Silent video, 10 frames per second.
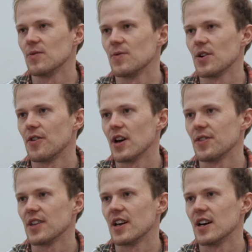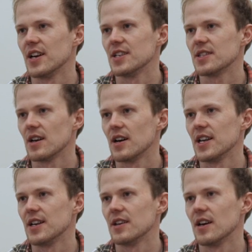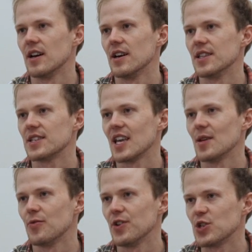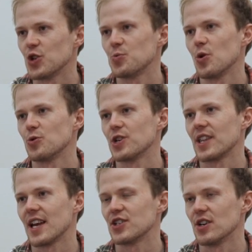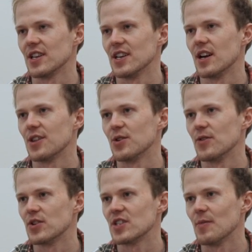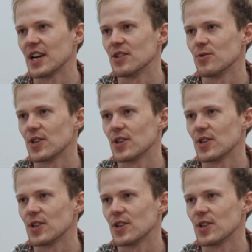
co-founder Antti and I started uh, in the same research project actually in Aalto University back in